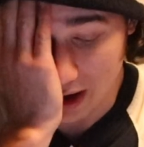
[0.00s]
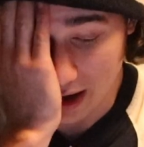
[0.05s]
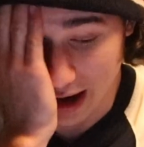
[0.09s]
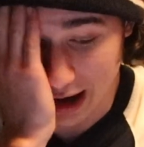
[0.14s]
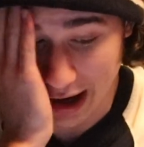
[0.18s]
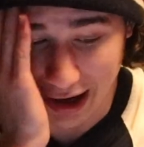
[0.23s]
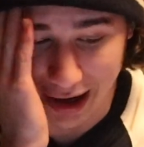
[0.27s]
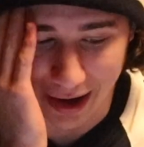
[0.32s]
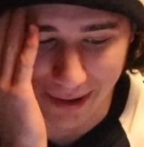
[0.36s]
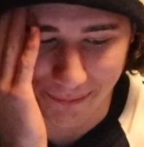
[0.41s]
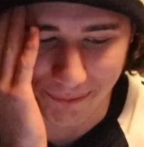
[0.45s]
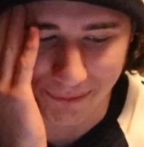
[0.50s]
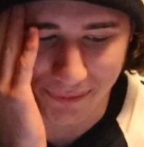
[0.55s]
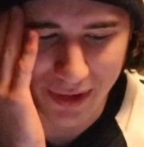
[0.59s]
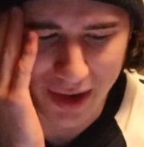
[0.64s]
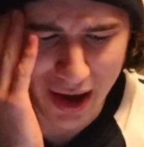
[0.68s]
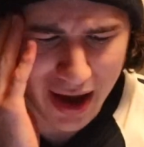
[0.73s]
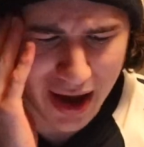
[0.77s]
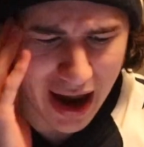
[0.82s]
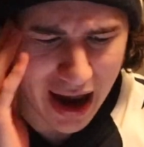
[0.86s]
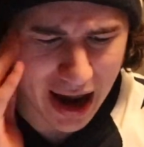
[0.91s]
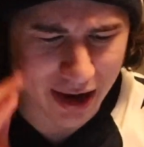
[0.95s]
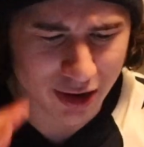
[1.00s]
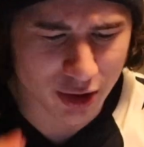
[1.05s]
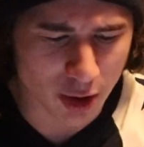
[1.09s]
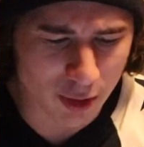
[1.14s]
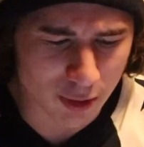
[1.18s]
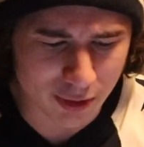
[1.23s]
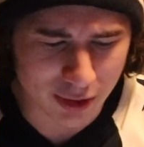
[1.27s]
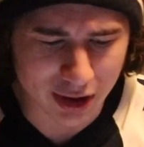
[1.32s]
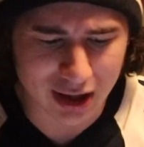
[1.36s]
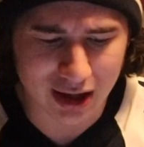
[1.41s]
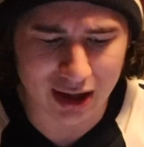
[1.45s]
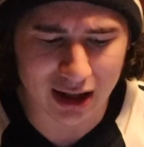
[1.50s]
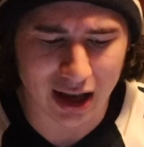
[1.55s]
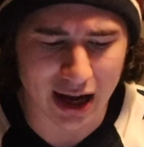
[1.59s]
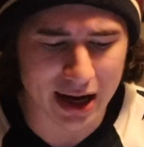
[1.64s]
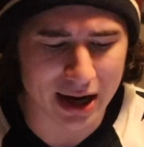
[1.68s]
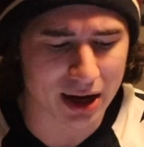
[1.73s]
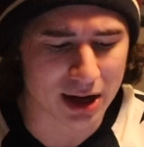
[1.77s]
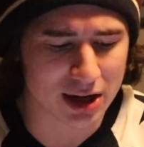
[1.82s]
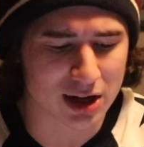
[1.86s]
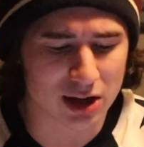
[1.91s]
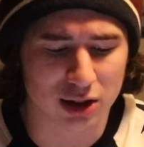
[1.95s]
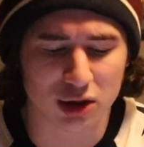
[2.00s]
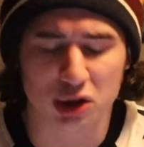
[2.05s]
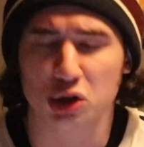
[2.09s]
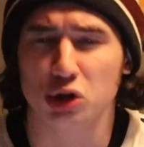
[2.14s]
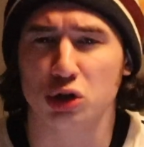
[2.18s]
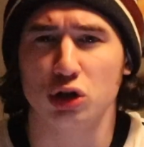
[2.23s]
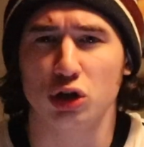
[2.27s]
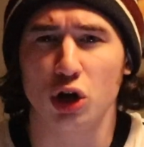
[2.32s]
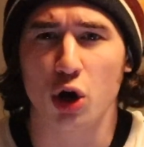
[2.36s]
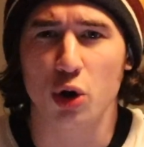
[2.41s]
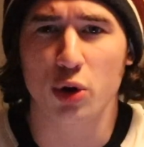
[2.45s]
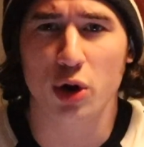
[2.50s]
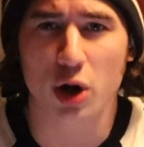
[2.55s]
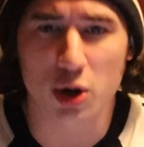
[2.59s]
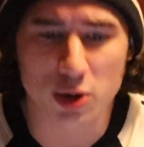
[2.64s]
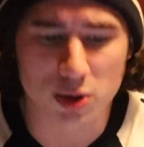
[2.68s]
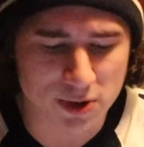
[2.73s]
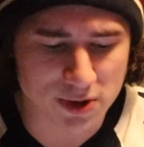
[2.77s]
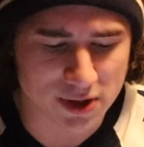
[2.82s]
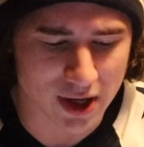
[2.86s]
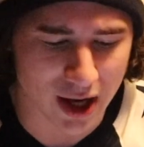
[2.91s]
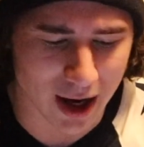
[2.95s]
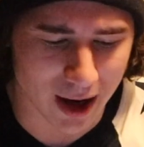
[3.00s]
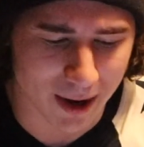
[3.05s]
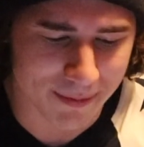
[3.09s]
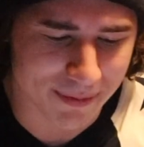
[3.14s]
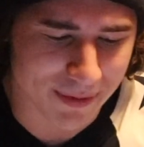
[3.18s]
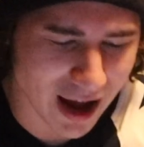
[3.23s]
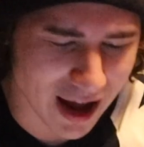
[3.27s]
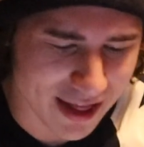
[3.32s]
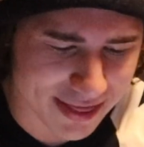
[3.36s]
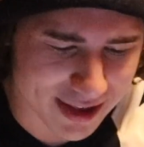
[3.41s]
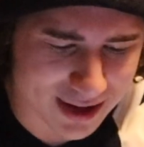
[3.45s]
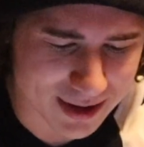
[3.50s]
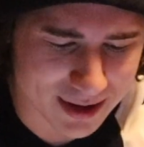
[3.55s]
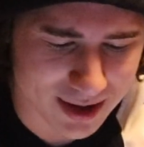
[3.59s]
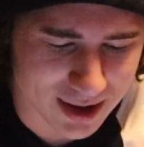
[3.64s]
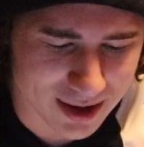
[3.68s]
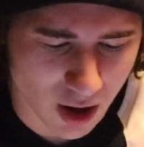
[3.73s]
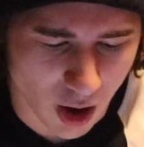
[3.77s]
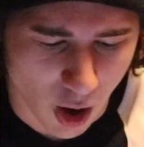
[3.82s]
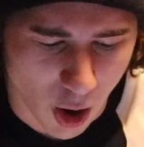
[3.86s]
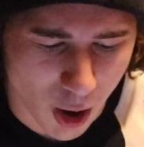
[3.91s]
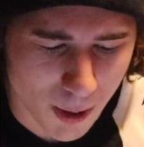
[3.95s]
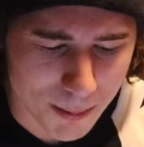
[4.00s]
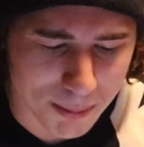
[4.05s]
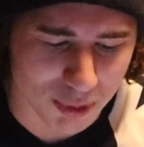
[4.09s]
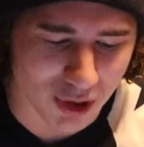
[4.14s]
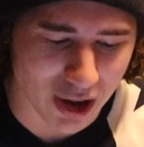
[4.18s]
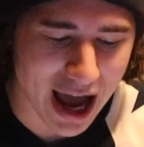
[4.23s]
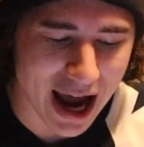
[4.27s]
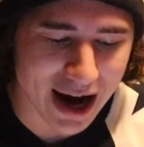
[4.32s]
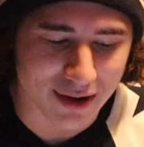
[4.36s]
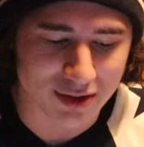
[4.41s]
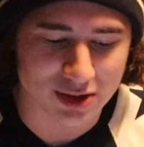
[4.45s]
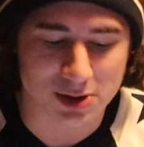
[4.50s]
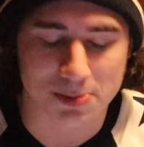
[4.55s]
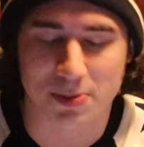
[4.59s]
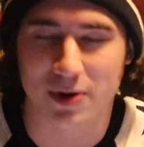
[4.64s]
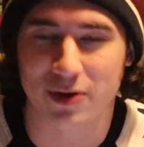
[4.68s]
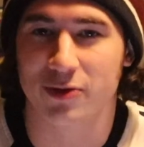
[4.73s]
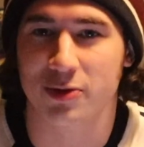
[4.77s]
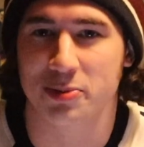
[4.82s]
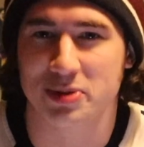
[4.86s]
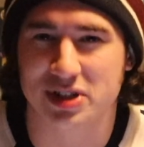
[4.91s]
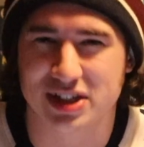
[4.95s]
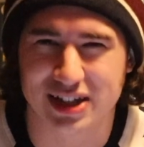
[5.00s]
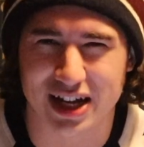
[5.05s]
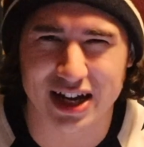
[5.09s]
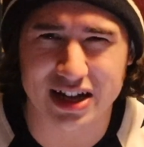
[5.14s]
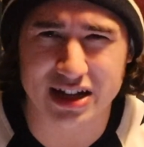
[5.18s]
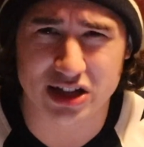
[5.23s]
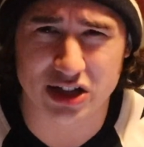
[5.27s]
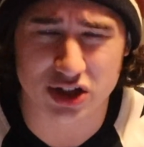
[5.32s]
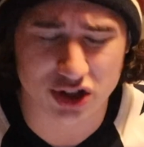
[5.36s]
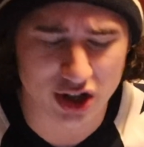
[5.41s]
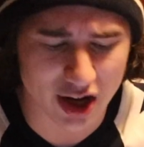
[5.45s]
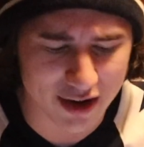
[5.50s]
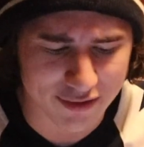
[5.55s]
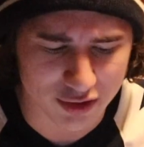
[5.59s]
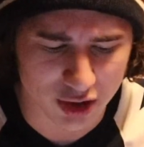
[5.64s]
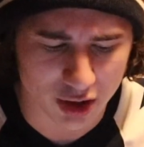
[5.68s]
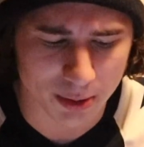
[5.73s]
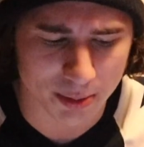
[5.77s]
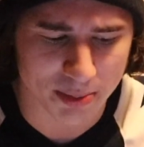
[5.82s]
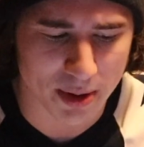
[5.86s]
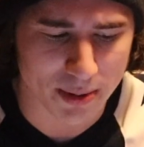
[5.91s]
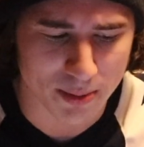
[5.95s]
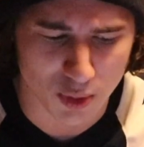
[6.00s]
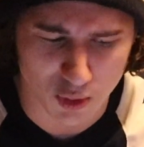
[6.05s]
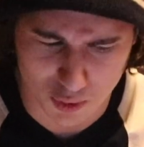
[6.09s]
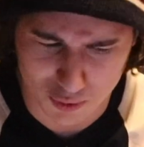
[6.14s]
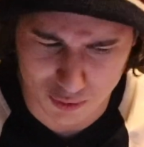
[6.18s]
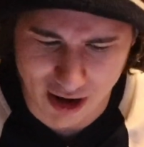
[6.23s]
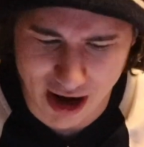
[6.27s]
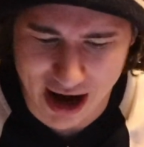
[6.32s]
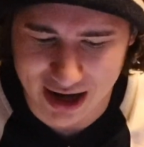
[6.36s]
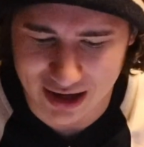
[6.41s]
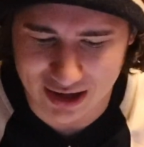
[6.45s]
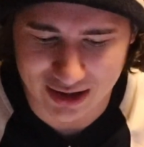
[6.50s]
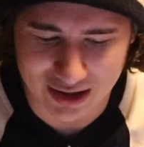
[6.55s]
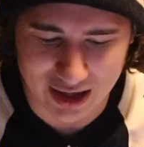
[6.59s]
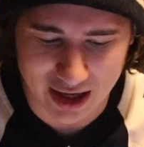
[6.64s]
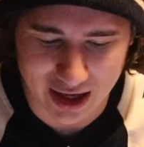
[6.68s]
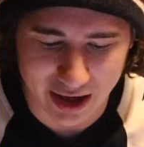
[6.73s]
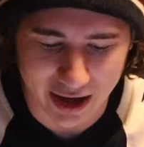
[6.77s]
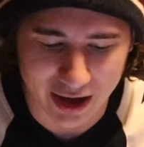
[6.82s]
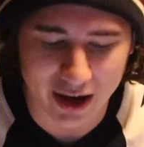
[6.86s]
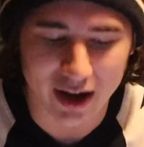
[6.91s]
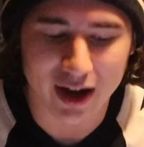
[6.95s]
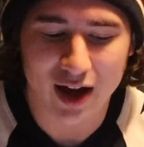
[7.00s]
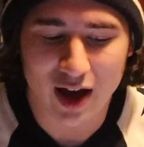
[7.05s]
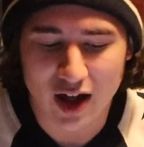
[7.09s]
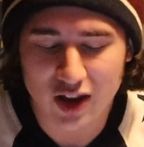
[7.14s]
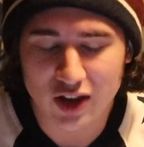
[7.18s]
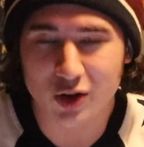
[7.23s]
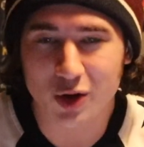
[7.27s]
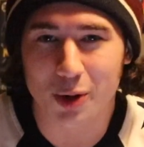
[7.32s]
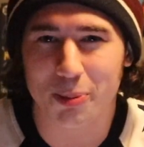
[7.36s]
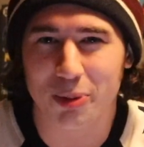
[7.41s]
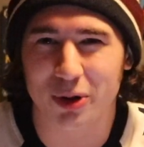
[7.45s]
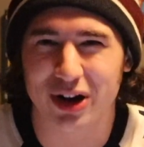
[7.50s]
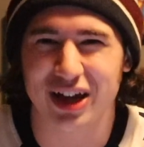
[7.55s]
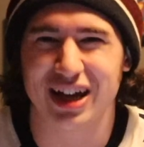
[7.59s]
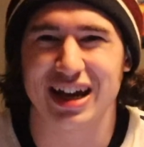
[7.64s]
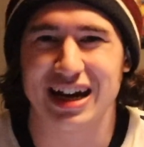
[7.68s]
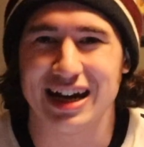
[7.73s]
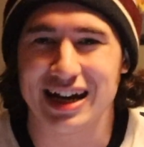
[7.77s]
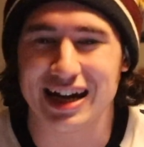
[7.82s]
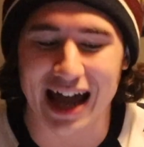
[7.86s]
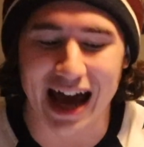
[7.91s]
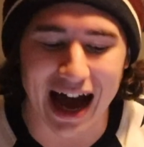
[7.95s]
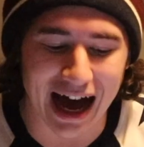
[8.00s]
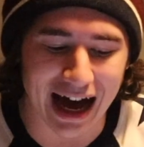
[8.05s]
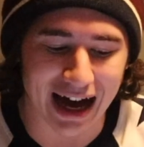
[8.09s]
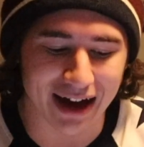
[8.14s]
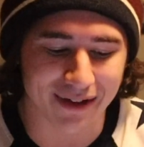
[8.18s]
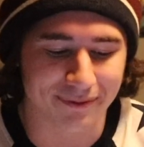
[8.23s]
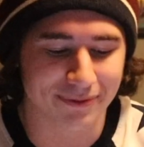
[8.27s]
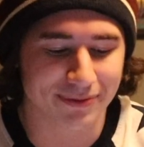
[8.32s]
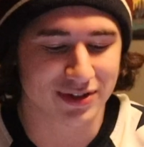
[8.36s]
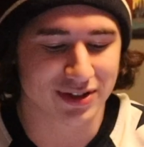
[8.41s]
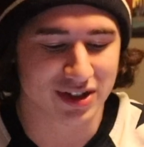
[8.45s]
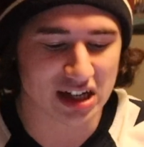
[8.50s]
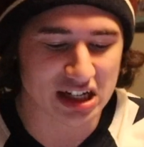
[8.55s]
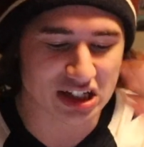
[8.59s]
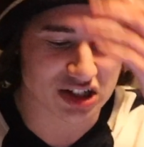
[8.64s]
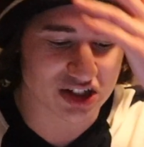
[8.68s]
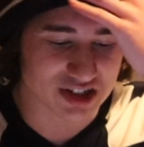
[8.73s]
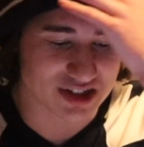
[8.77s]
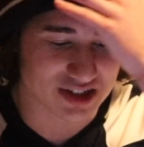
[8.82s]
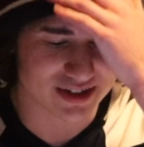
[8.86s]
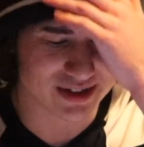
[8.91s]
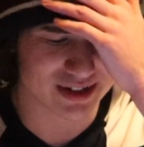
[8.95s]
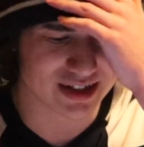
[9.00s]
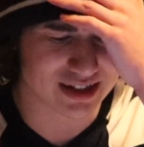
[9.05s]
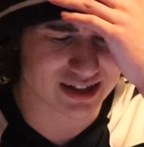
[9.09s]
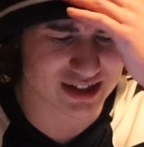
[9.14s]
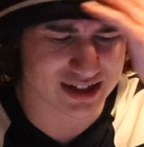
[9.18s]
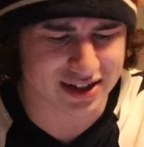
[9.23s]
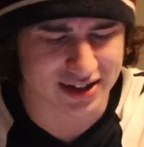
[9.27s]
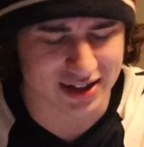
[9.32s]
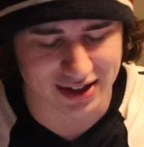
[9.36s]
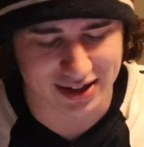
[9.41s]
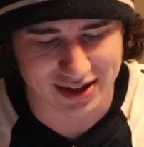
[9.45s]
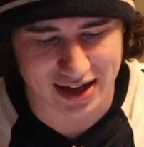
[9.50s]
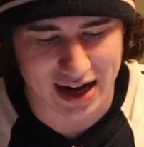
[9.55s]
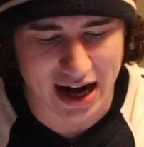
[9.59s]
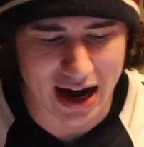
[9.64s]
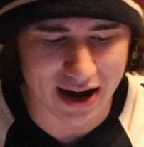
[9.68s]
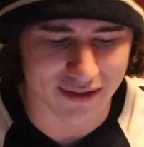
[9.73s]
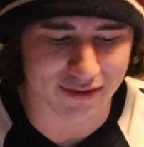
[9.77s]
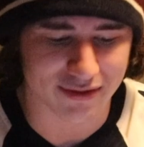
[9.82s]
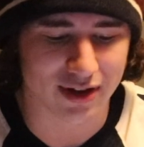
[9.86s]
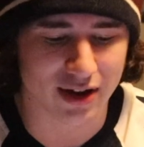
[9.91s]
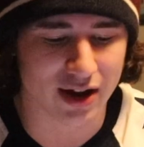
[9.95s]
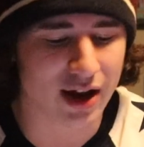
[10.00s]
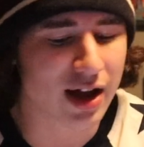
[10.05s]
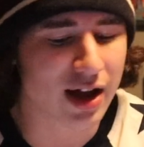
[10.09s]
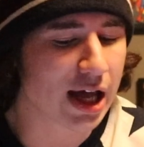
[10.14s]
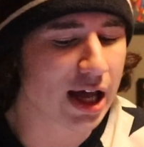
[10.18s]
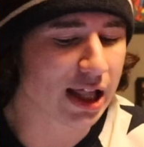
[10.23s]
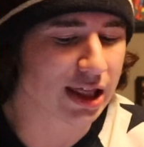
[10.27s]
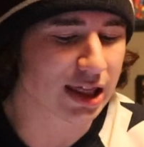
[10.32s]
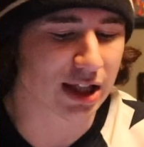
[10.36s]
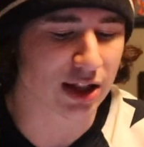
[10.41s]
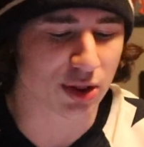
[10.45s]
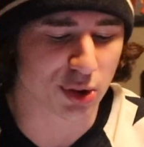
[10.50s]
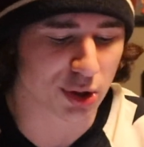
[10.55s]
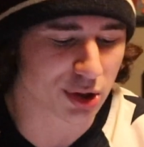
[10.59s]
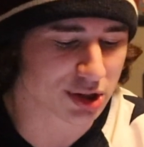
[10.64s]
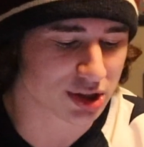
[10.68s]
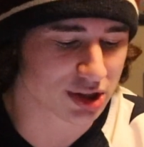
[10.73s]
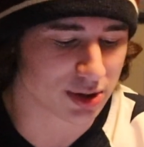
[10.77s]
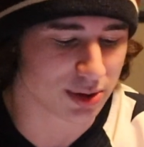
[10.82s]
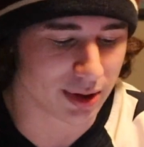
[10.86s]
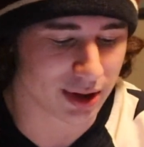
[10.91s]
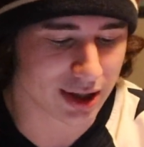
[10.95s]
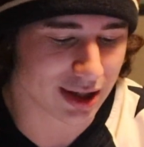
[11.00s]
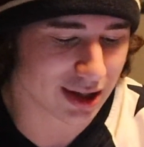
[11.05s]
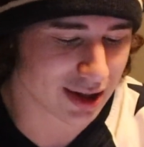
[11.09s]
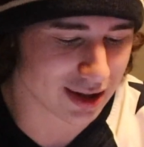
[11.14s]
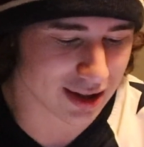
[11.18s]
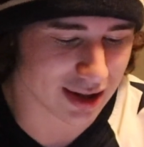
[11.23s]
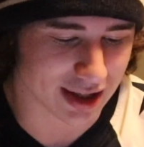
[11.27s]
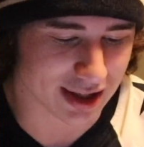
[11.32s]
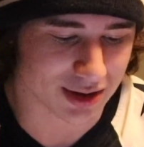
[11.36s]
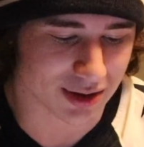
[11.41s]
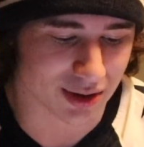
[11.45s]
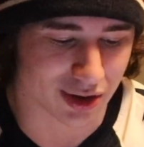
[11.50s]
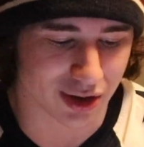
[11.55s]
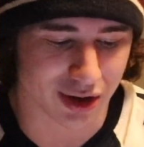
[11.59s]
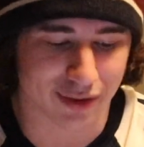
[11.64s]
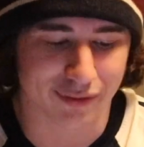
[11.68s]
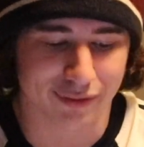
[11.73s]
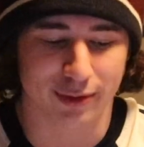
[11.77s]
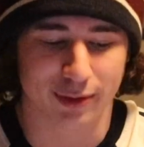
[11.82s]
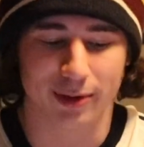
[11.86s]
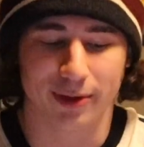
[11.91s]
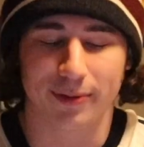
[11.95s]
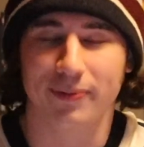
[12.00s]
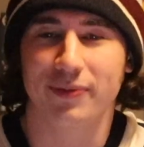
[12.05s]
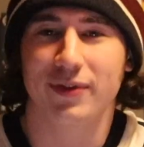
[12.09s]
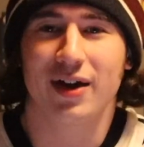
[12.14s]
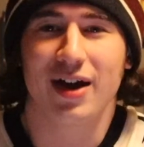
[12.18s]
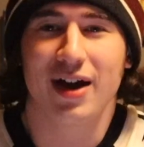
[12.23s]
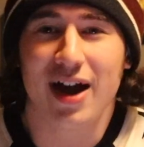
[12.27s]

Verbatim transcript: Um, and no really like clear logos. Um, I think all black was a bit of a mistake. They should have a little bit more red in there. I think we'll put it in nah. It just it just doesn't have the look to it that they're going for.